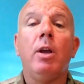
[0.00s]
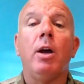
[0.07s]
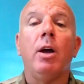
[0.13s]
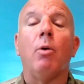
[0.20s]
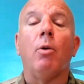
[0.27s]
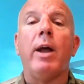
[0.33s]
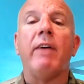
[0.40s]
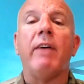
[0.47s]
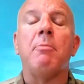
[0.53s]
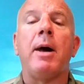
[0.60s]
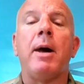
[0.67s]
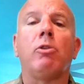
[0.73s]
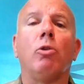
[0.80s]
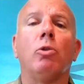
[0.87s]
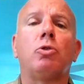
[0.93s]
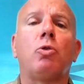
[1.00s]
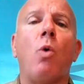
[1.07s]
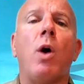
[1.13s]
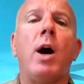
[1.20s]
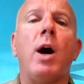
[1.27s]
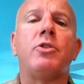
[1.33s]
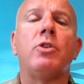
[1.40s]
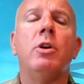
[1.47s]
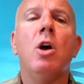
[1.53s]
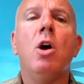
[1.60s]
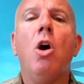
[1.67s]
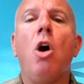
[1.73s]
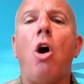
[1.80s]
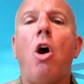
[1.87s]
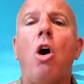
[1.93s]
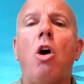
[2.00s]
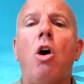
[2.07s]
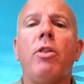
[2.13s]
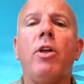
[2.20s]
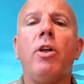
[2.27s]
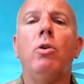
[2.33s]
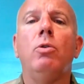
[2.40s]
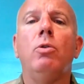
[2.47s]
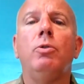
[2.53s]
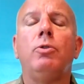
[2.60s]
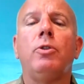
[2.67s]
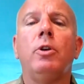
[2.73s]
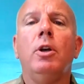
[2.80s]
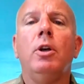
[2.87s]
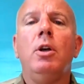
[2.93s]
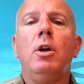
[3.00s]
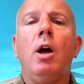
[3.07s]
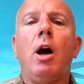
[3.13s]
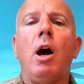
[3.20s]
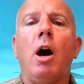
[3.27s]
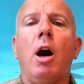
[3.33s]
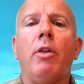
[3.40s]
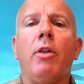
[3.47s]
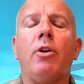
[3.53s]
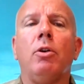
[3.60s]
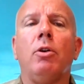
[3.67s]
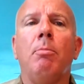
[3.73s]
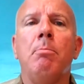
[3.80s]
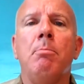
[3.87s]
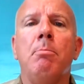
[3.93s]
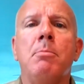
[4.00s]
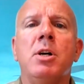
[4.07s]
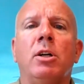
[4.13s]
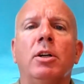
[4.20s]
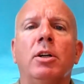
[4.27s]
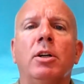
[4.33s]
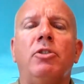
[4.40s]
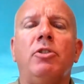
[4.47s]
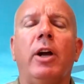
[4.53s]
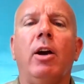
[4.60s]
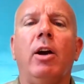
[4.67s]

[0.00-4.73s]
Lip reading: We have a medical squadron. All those other military